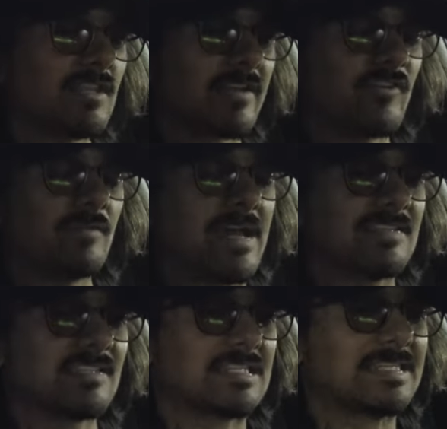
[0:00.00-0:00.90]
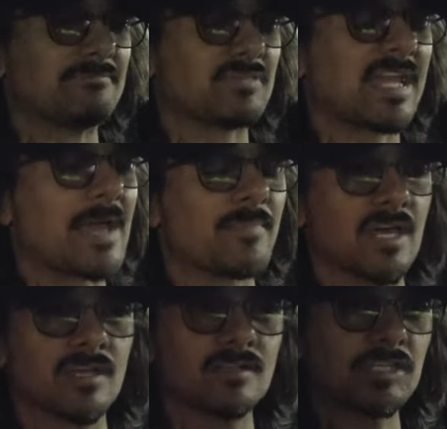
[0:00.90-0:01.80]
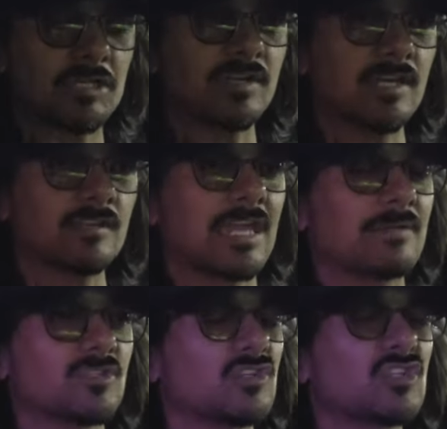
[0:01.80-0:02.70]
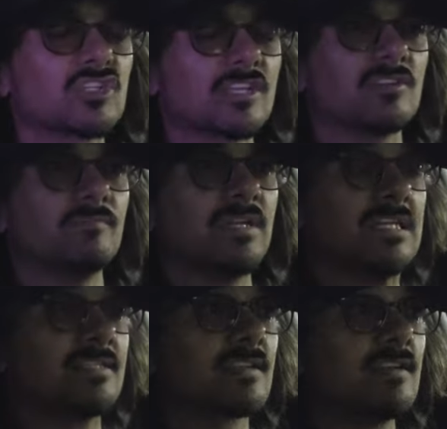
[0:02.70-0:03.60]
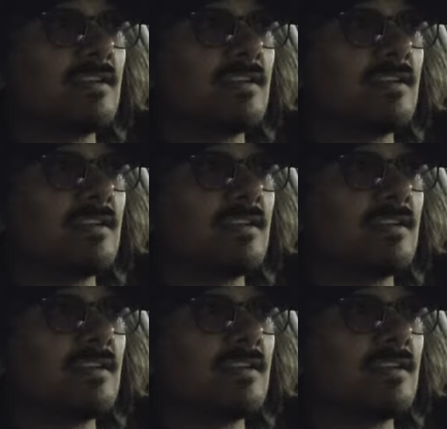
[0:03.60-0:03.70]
like film has this deep gamma to it. Gamma's usually just like your mids.